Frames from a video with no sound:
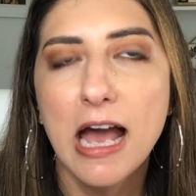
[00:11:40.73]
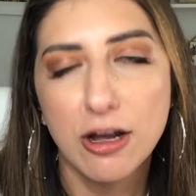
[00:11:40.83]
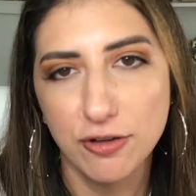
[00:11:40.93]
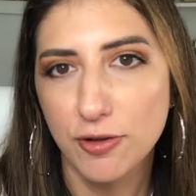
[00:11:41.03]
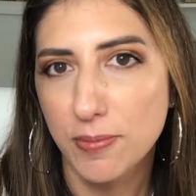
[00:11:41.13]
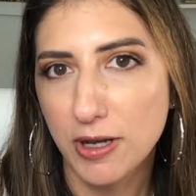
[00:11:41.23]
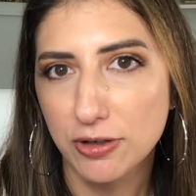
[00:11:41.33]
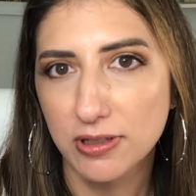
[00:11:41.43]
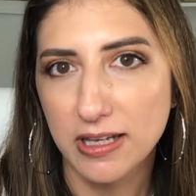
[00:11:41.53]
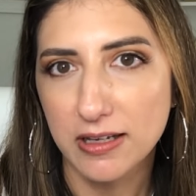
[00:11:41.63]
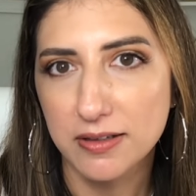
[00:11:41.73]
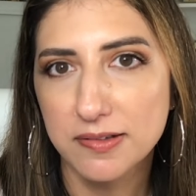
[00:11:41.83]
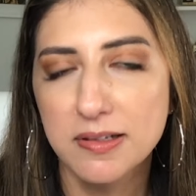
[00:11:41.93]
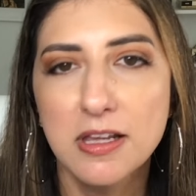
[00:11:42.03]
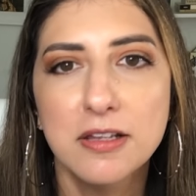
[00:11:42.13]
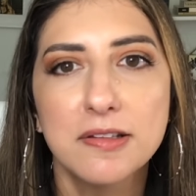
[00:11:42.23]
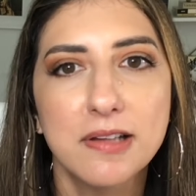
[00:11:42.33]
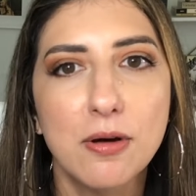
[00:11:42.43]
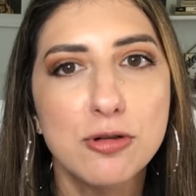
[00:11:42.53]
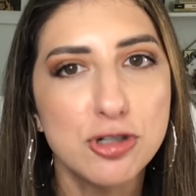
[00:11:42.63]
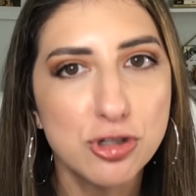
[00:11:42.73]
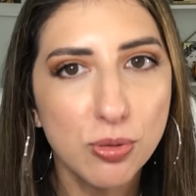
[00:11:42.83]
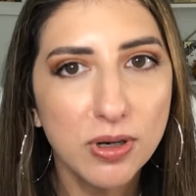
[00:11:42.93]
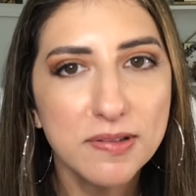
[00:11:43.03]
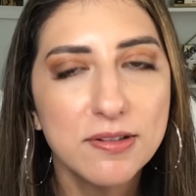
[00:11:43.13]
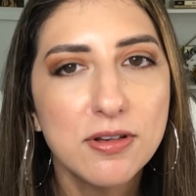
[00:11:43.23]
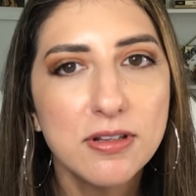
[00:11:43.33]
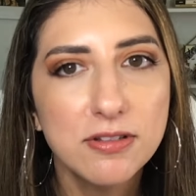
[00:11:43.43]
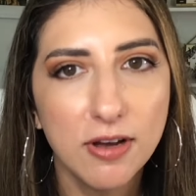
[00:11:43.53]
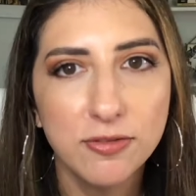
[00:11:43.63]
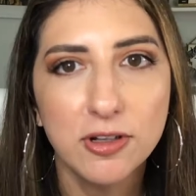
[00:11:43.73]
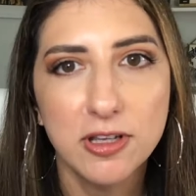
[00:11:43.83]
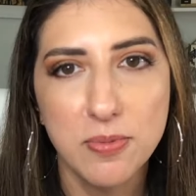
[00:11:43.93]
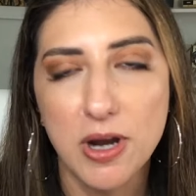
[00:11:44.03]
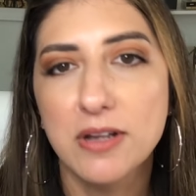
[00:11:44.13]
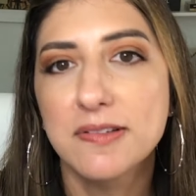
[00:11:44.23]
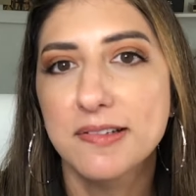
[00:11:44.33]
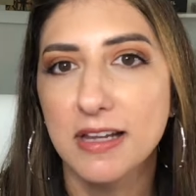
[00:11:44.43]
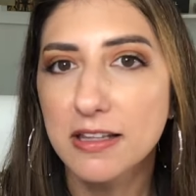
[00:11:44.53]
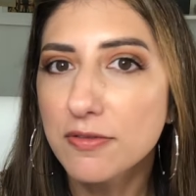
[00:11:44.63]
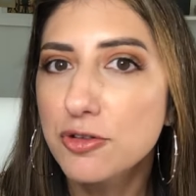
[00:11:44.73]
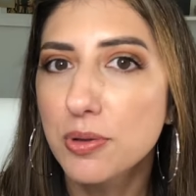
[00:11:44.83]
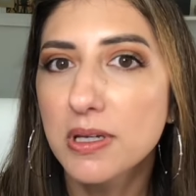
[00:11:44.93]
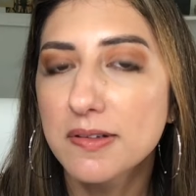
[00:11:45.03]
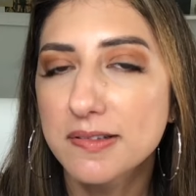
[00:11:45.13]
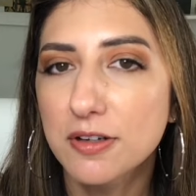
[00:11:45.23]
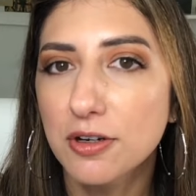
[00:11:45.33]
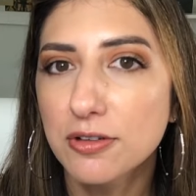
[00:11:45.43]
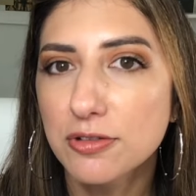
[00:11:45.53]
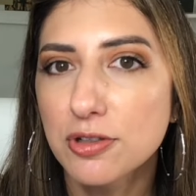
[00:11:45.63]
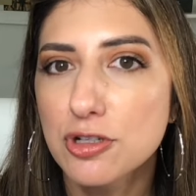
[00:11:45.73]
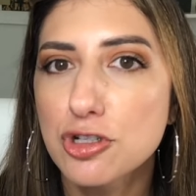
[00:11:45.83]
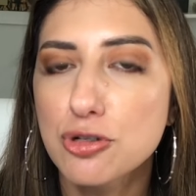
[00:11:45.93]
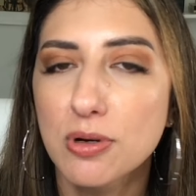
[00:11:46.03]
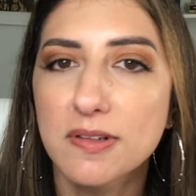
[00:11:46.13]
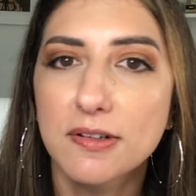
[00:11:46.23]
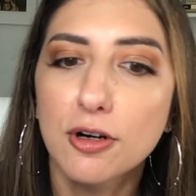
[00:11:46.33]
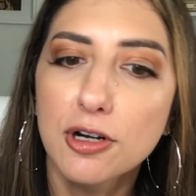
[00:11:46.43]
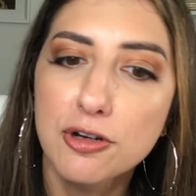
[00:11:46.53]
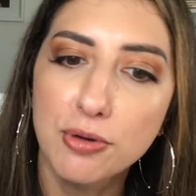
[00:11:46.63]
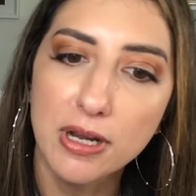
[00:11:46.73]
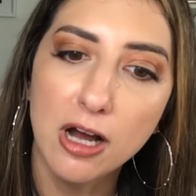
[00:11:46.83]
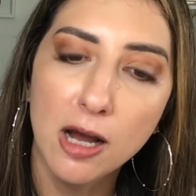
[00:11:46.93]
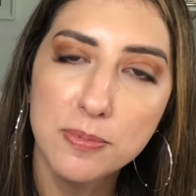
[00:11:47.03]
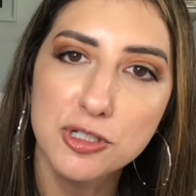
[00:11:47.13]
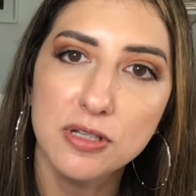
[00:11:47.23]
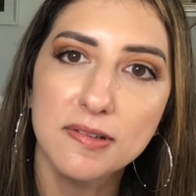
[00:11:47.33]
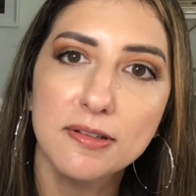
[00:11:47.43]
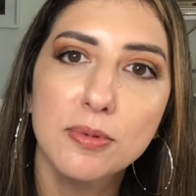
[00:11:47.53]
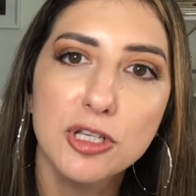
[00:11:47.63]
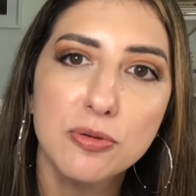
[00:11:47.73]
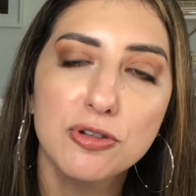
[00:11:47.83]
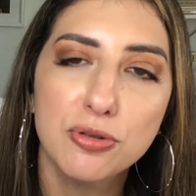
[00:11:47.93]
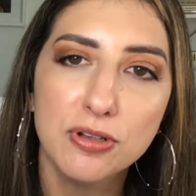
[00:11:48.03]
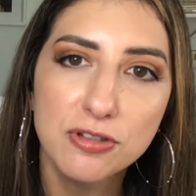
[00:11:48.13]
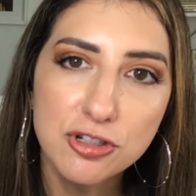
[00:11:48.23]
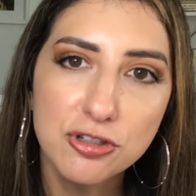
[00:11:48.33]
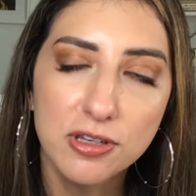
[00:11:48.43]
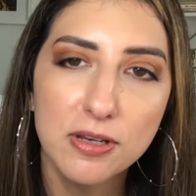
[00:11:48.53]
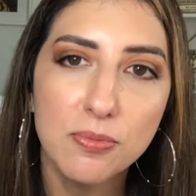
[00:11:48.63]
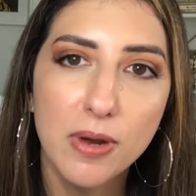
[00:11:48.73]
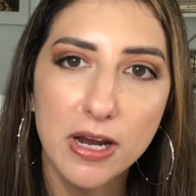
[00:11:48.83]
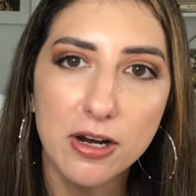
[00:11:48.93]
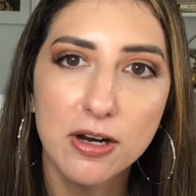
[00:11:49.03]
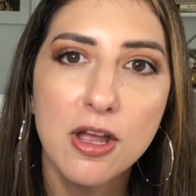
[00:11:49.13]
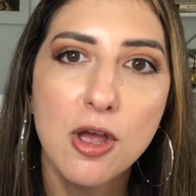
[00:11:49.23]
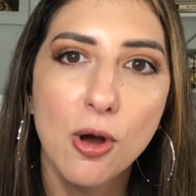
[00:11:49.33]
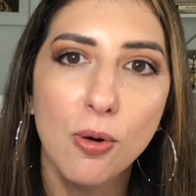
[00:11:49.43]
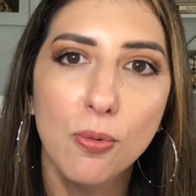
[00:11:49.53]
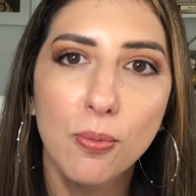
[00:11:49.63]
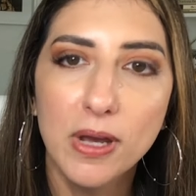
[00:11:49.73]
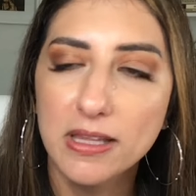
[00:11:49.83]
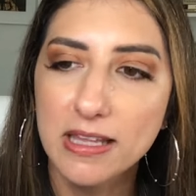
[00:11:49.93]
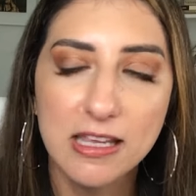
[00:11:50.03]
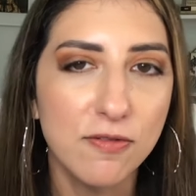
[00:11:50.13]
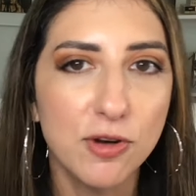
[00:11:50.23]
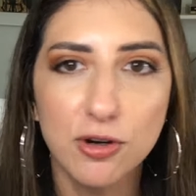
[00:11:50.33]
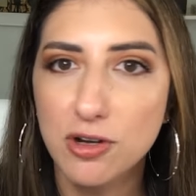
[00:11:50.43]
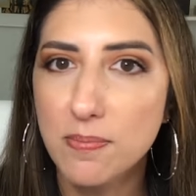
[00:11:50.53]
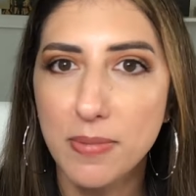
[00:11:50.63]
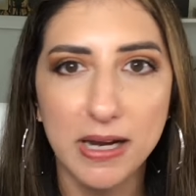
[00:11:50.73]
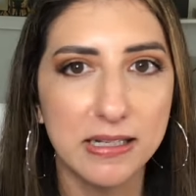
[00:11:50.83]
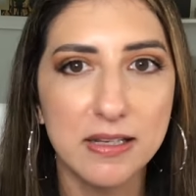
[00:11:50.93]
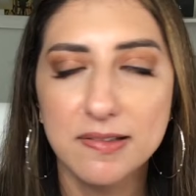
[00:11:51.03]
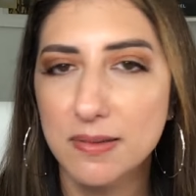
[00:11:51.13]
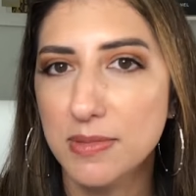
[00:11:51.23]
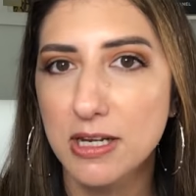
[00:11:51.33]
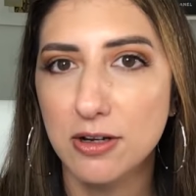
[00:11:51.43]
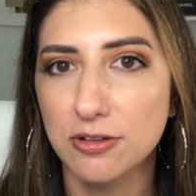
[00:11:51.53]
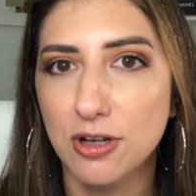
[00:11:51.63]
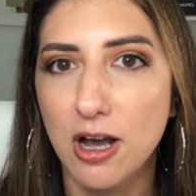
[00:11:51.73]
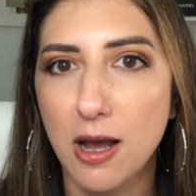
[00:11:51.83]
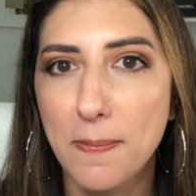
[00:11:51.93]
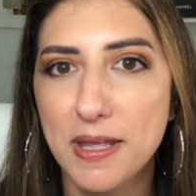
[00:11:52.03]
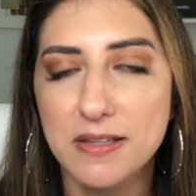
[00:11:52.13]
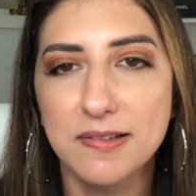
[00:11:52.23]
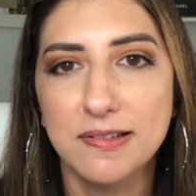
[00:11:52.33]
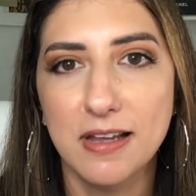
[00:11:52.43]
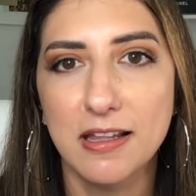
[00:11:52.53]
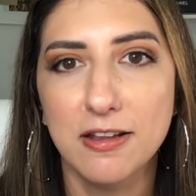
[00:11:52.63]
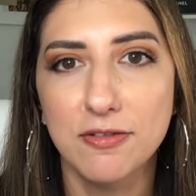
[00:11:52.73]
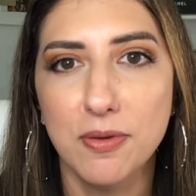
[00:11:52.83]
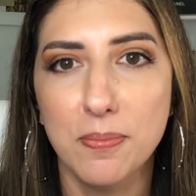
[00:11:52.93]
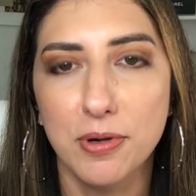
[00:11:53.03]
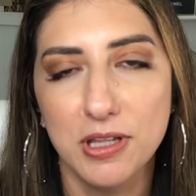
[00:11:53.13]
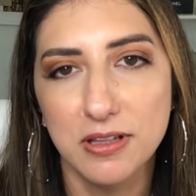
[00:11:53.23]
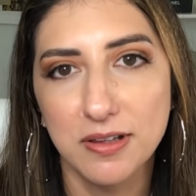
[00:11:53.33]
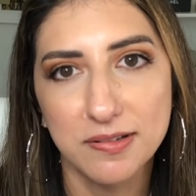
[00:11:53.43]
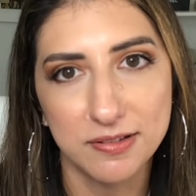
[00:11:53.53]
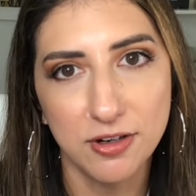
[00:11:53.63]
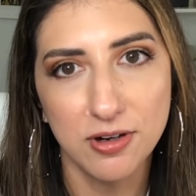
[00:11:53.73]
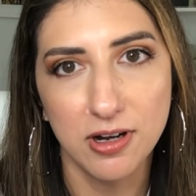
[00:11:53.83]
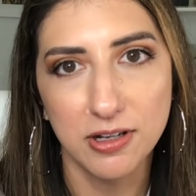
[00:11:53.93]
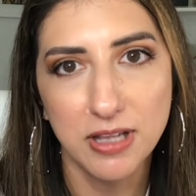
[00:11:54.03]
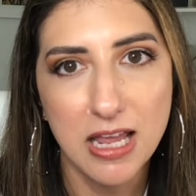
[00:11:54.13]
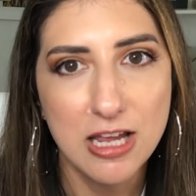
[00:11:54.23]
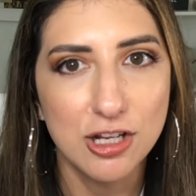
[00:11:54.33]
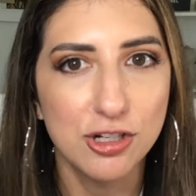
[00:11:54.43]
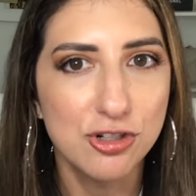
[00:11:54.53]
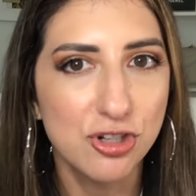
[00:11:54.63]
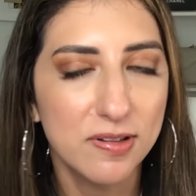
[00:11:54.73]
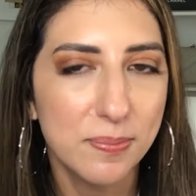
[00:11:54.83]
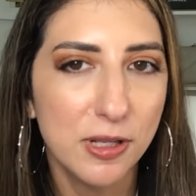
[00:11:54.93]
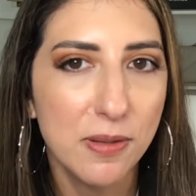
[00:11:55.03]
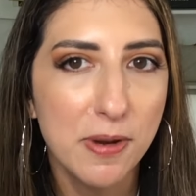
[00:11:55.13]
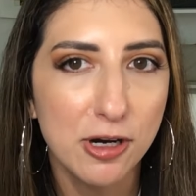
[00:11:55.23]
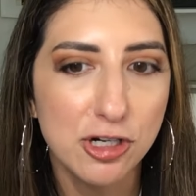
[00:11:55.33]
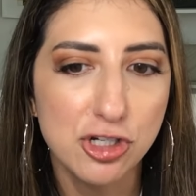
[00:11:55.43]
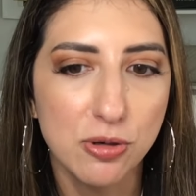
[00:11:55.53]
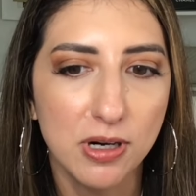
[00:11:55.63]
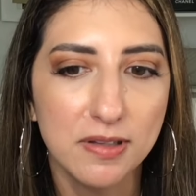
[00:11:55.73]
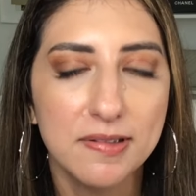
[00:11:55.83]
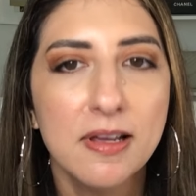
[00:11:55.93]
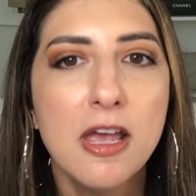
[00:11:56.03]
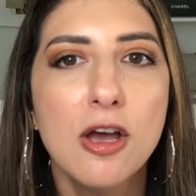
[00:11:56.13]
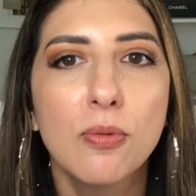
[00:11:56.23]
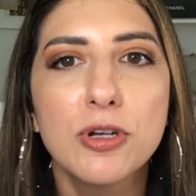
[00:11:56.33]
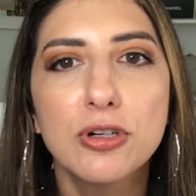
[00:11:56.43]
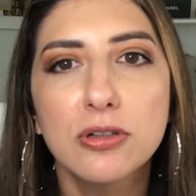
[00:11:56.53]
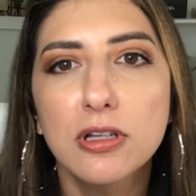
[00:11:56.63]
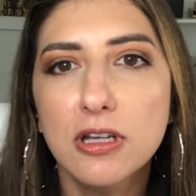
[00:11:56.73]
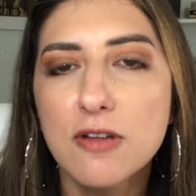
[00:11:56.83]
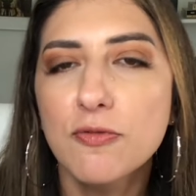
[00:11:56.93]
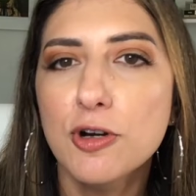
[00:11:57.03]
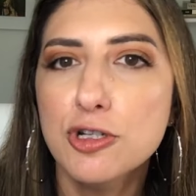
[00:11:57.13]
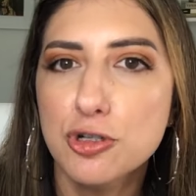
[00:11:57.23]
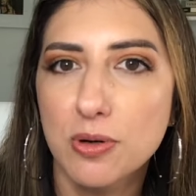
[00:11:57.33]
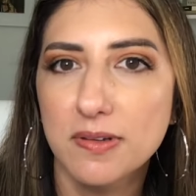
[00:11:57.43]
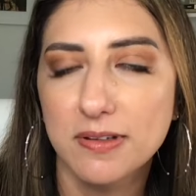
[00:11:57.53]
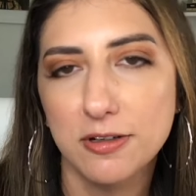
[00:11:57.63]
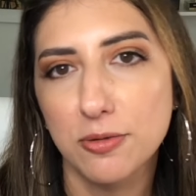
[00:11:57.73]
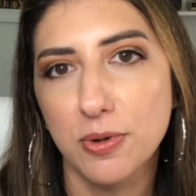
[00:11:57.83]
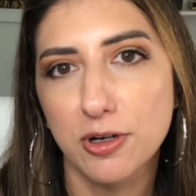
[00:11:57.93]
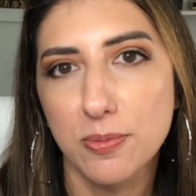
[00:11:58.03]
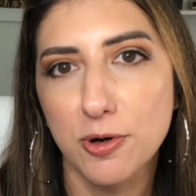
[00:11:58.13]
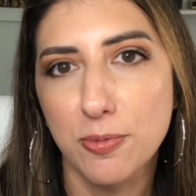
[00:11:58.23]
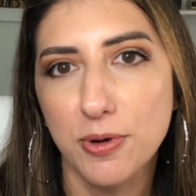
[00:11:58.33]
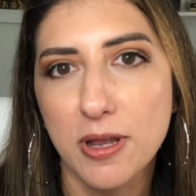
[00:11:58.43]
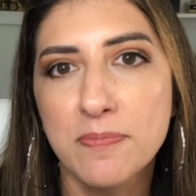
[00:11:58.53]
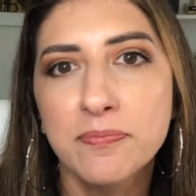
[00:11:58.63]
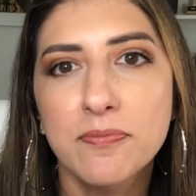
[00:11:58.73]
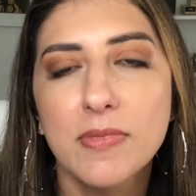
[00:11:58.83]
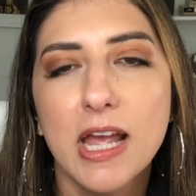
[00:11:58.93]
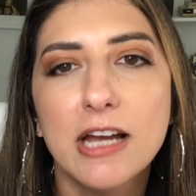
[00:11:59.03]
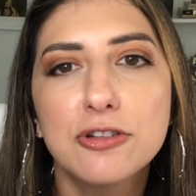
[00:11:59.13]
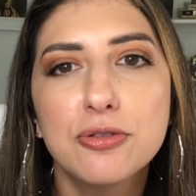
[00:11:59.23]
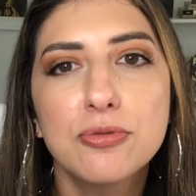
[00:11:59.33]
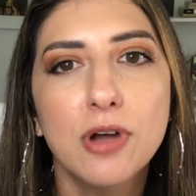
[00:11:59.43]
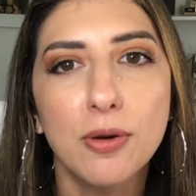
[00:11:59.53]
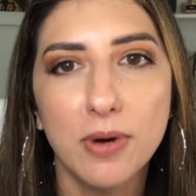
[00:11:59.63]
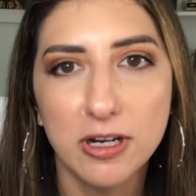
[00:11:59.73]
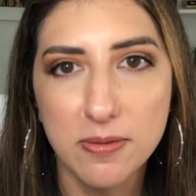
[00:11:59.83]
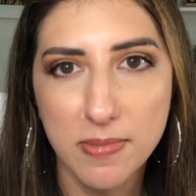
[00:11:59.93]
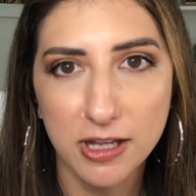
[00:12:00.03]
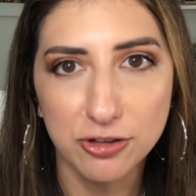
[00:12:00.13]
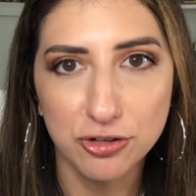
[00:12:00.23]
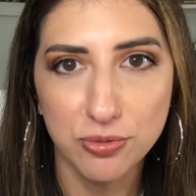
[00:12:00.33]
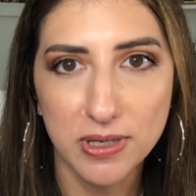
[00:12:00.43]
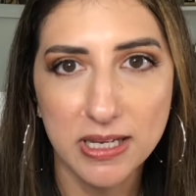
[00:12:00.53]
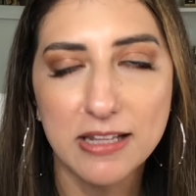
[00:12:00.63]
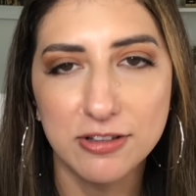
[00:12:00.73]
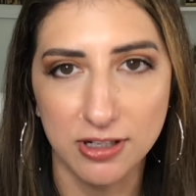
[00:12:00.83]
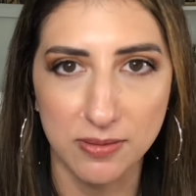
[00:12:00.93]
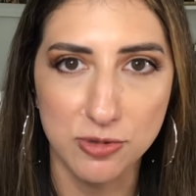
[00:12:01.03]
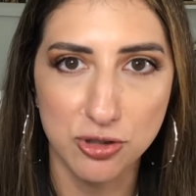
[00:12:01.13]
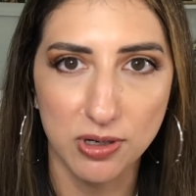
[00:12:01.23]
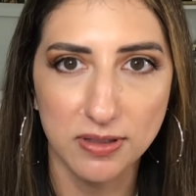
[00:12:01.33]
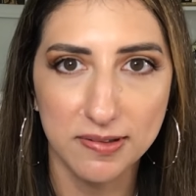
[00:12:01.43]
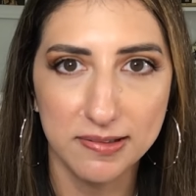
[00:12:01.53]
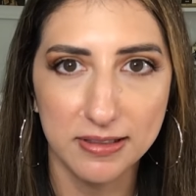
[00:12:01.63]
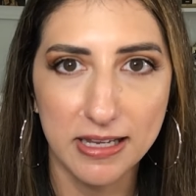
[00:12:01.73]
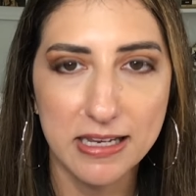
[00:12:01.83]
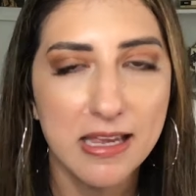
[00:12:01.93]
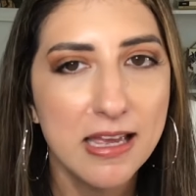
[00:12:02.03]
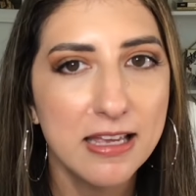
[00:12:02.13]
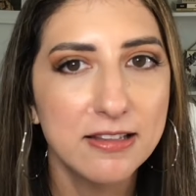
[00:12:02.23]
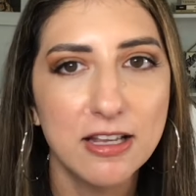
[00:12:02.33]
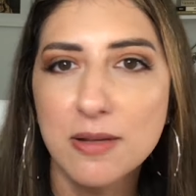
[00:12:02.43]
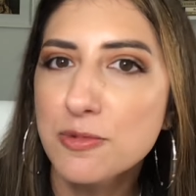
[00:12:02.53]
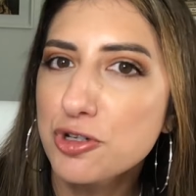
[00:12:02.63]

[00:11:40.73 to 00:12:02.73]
how you feel about your legs. So shorts you can definitely wear. Instead of doing a skirt, shorts are a great option. So what you would traditionally wear with, like if you're combining something on top, instead of putting the skirt on, just put a pair of shorts. When you're looking for shorts that are work appropriate, I do not recommend doing denim shorts. Like denim